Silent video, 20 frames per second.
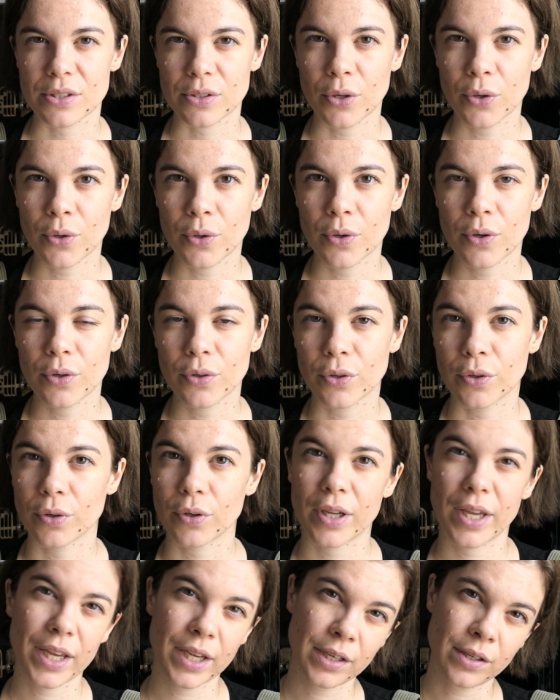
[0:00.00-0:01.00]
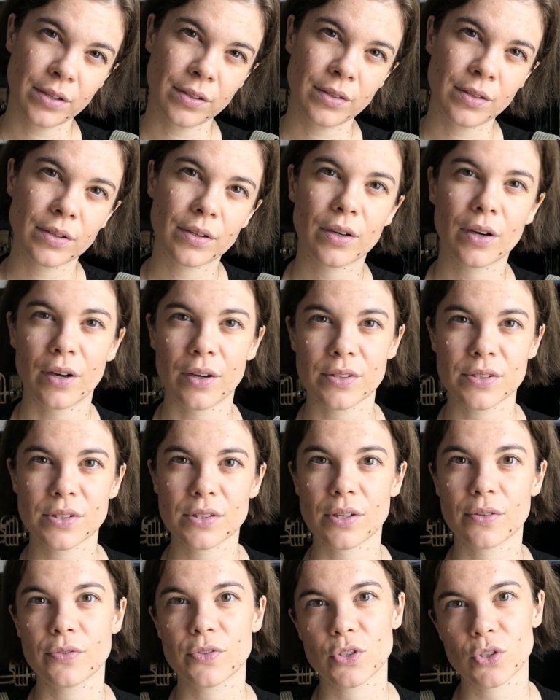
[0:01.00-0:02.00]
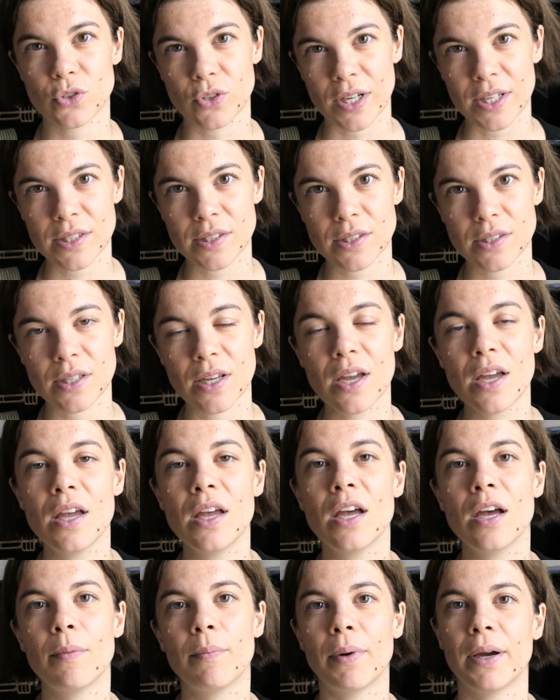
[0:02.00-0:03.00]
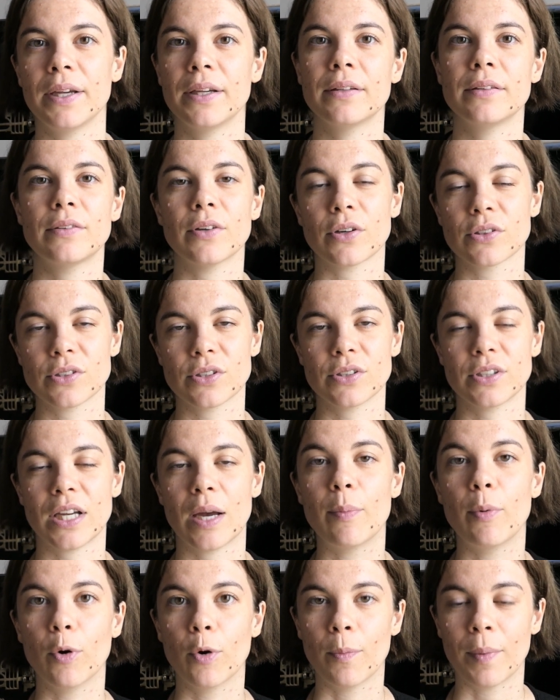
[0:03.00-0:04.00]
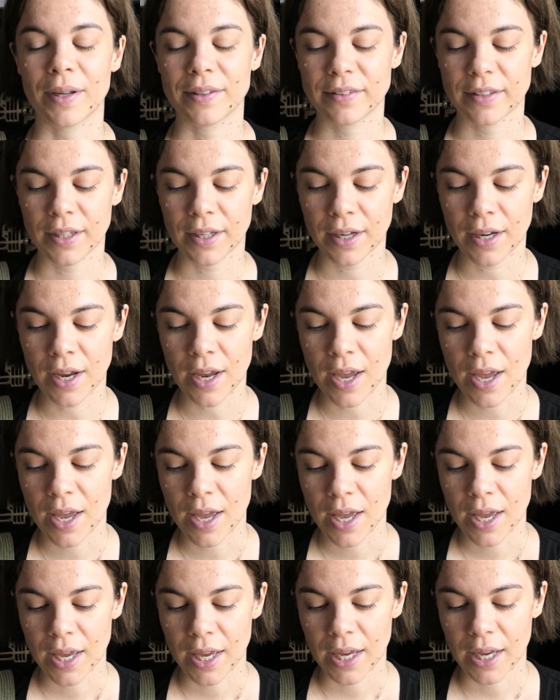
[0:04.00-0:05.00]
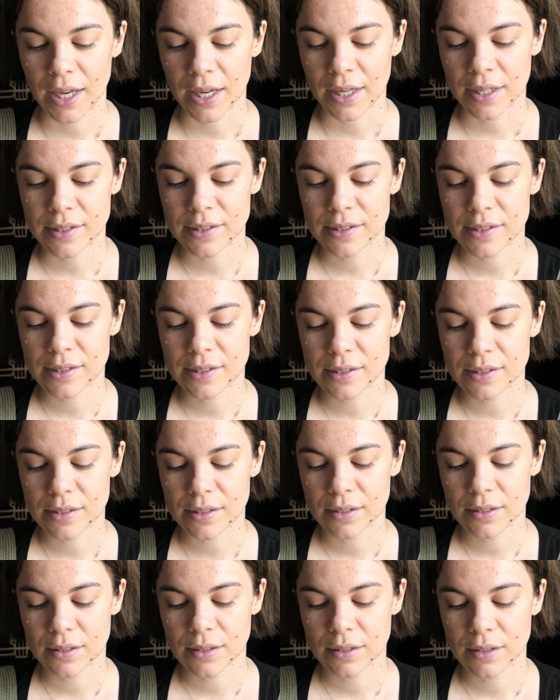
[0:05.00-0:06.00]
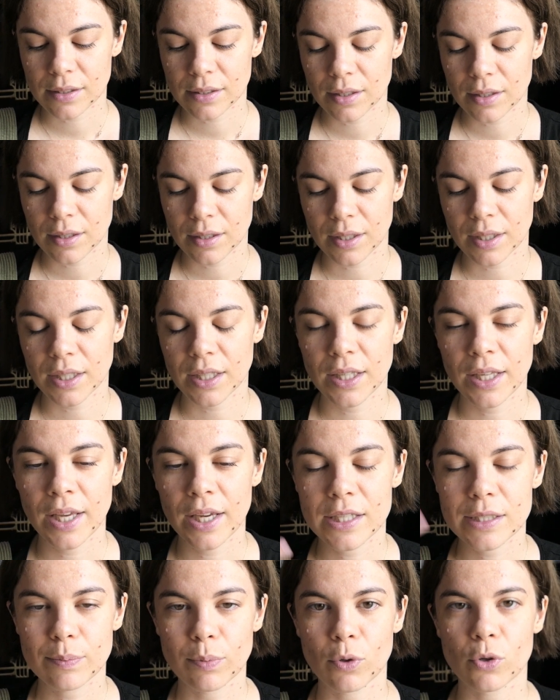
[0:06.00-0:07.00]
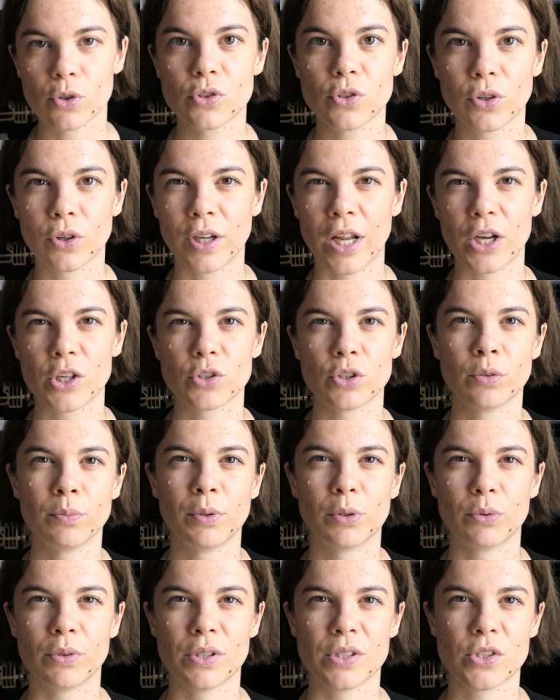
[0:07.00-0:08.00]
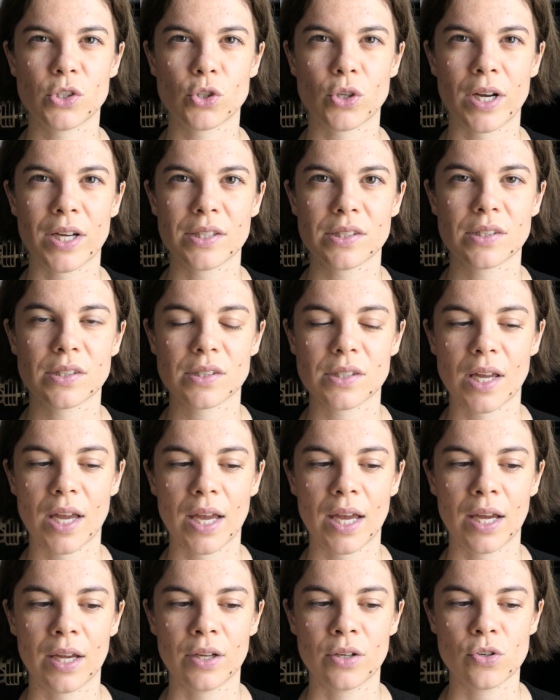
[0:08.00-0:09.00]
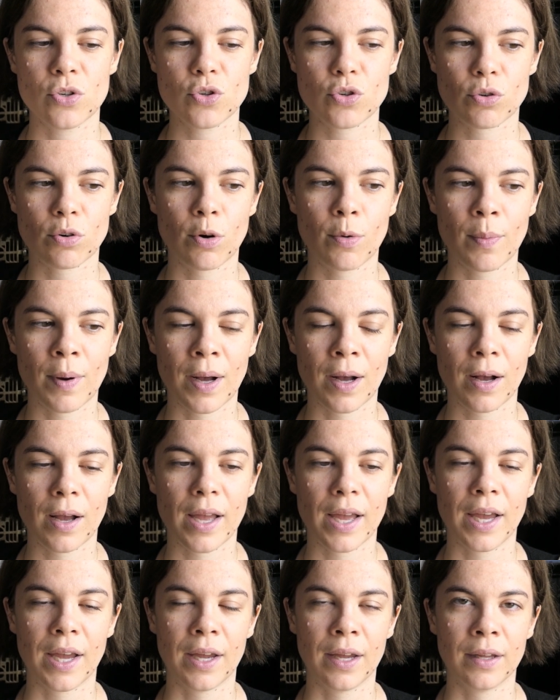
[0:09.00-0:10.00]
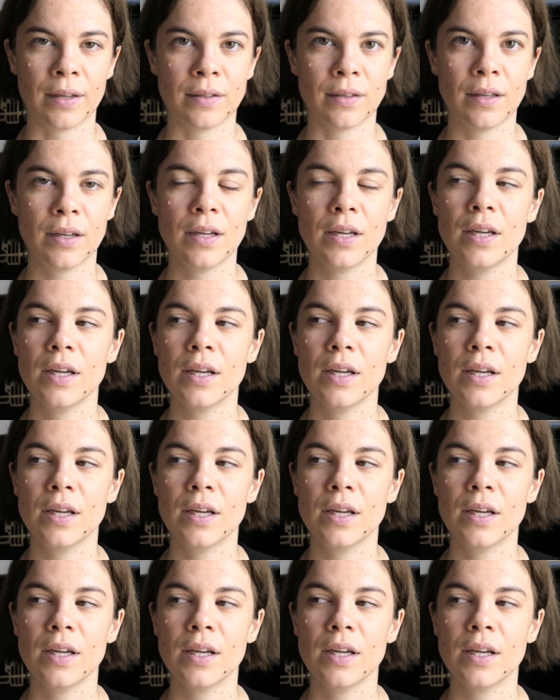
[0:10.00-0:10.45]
No The Hidden Cost of Stress by Dr. Gabor Mate. It's he explores the connection between stress and trauma and